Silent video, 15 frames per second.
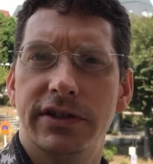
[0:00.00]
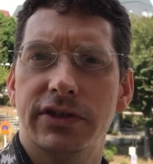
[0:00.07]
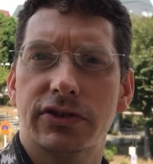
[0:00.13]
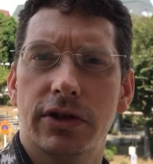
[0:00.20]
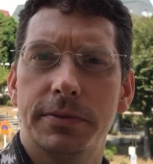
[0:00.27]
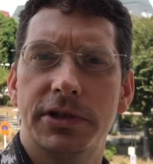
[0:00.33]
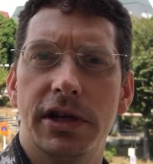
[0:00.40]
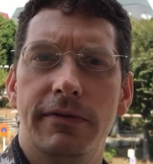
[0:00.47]

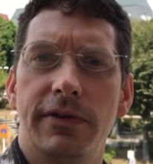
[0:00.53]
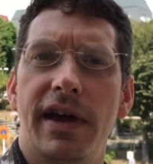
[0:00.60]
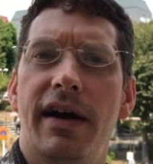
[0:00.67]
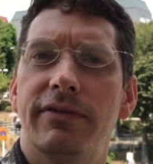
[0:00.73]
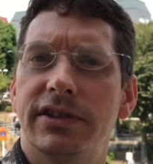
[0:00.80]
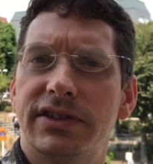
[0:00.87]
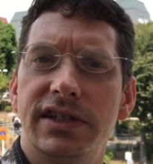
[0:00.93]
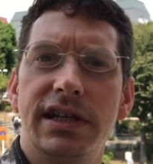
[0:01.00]
description if you
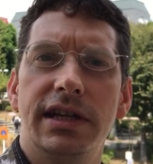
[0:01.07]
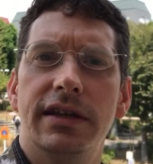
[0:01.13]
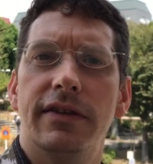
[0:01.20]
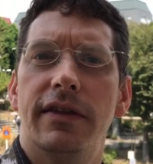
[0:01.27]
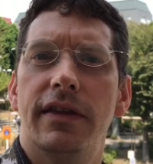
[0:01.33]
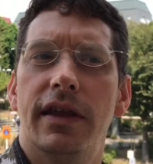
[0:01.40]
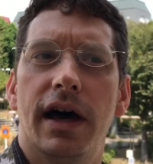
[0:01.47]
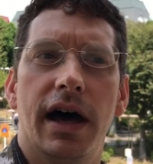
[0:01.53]
haven't seen it.
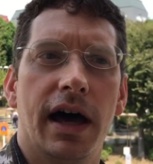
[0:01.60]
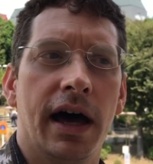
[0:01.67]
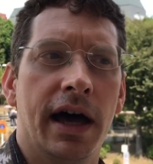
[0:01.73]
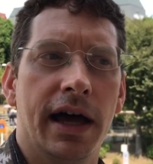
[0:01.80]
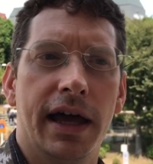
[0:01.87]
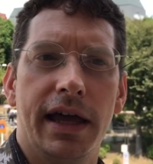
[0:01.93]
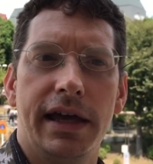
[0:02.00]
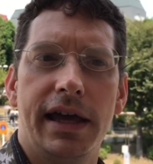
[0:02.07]

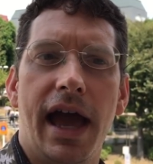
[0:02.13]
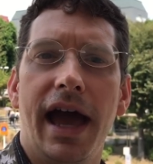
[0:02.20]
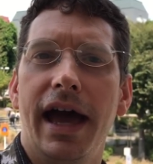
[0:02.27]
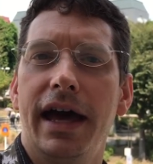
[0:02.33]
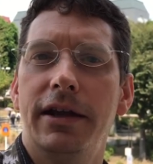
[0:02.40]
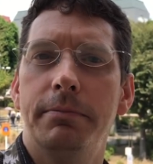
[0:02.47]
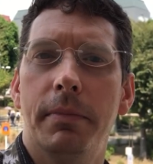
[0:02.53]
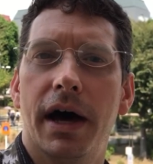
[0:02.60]
I
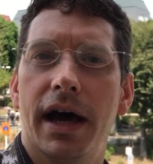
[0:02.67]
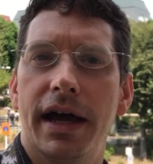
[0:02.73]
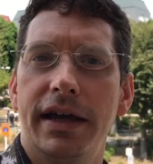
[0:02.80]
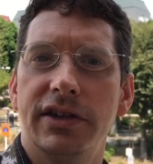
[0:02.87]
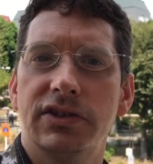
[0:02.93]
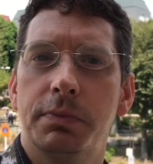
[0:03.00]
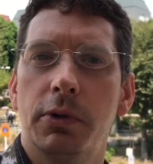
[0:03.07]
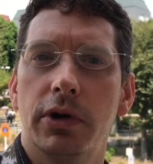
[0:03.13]
had my
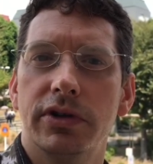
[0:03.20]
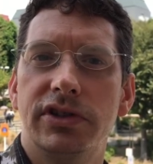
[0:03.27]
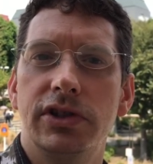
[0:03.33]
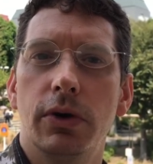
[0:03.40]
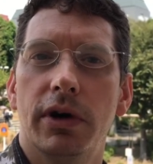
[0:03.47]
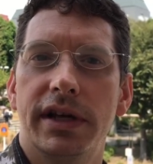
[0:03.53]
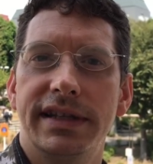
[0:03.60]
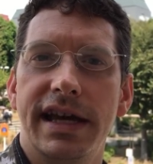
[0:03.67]
Explorer
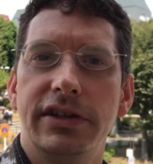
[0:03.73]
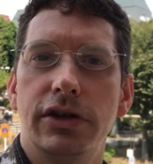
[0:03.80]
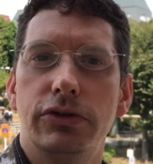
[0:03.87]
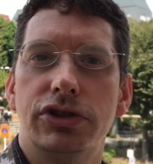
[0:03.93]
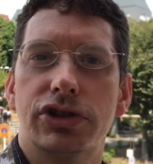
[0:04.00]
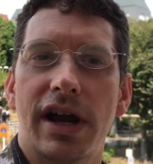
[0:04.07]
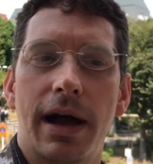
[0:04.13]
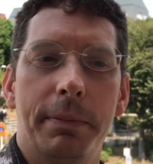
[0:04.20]
2 on a NATO
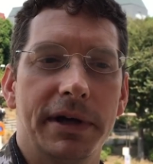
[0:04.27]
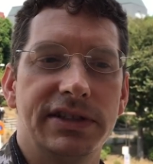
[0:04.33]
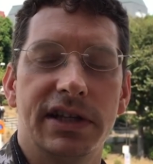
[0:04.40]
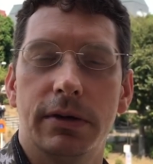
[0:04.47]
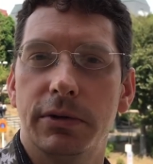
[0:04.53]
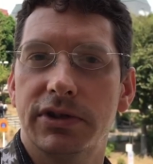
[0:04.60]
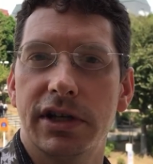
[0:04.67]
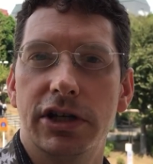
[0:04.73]
strap. I
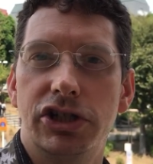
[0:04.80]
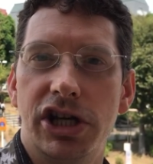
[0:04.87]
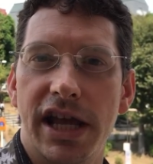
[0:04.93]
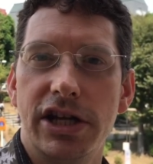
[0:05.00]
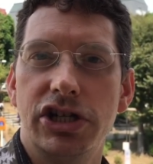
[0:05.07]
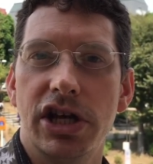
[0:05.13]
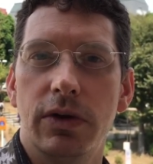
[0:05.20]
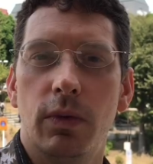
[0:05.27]
said I was gonna
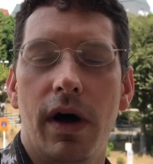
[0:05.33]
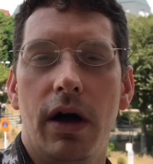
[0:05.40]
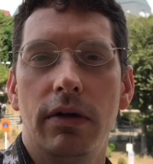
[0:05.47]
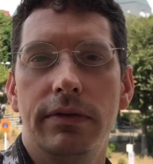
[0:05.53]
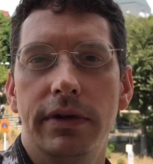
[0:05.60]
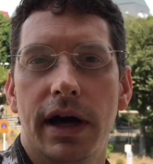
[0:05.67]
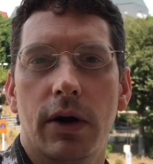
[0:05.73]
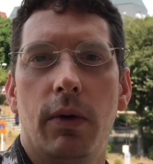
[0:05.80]
change it. Well,
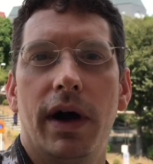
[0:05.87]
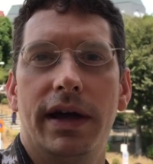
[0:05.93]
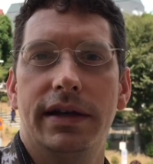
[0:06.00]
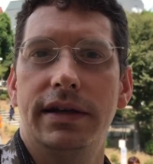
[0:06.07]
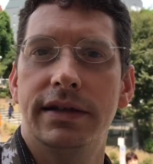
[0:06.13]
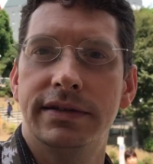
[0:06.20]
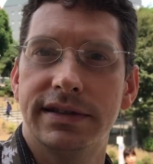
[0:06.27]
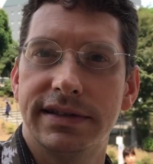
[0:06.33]
not quite.
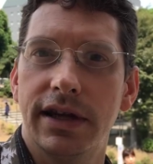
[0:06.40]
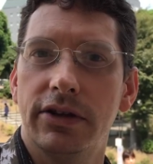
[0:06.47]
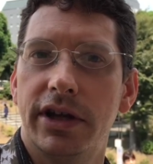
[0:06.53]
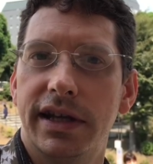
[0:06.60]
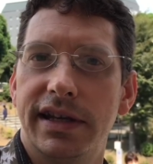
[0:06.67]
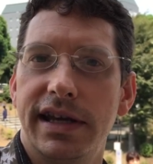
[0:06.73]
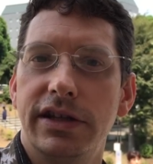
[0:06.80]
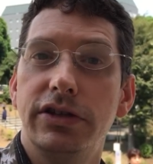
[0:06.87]
It's still
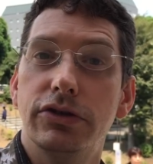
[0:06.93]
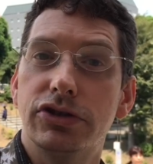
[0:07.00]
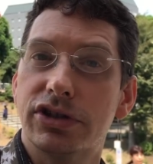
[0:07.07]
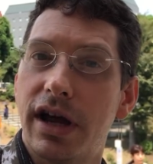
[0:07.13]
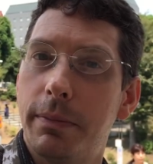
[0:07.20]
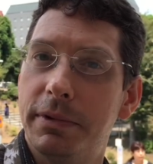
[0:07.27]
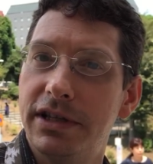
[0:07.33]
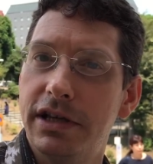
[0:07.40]
on a NATO
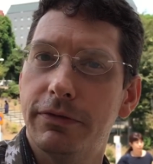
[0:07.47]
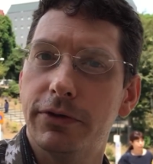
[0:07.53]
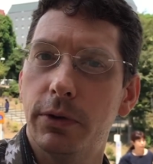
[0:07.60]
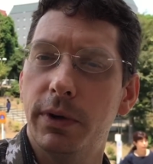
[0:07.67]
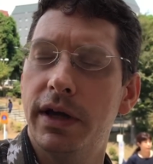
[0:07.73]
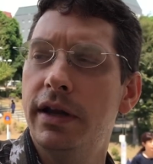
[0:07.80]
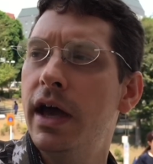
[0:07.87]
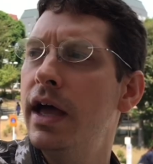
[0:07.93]
strap, a
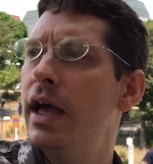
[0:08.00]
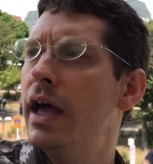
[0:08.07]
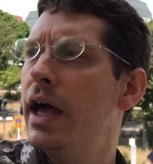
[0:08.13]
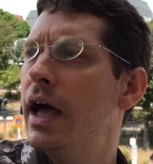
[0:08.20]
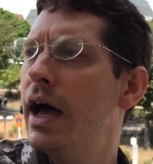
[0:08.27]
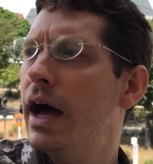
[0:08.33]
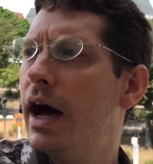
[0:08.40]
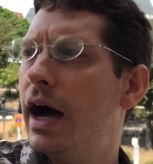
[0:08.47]
different one.
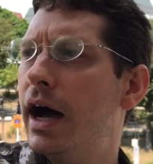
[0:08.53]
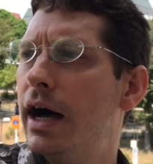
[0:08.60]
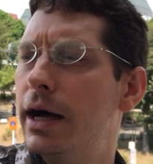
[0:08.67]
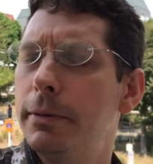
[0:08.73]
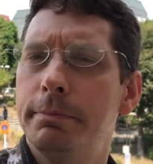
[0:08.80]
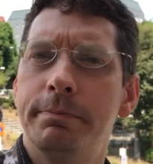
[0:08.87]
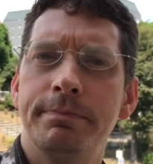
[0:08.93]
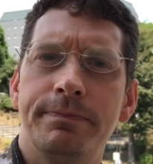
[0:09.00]

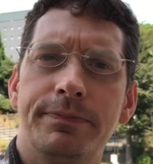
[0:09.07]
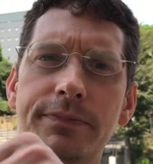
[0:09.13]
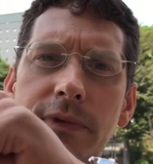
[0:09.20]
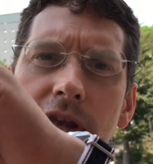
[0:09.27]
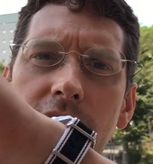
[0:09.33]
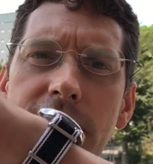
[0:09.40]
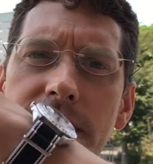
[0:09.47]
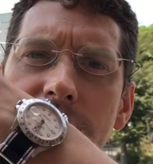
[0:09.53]
Um,
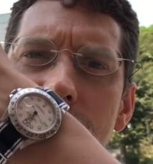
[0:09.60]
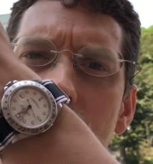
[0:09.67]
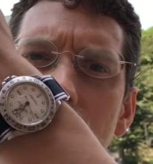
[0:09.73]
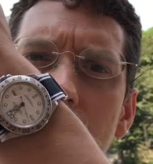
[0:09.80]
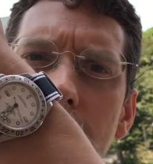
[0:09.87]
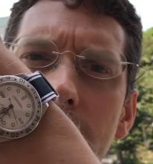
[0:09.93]
here it is.